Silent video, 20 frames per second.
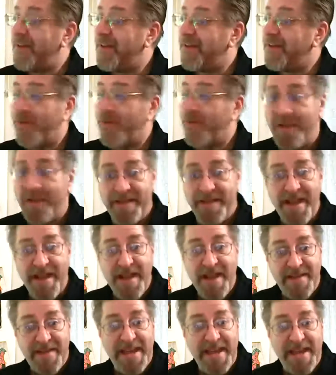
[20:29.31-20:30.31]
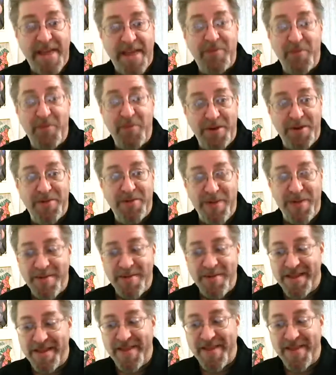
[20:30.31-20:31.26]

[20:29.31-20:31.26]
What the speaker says: So they came to an agreement.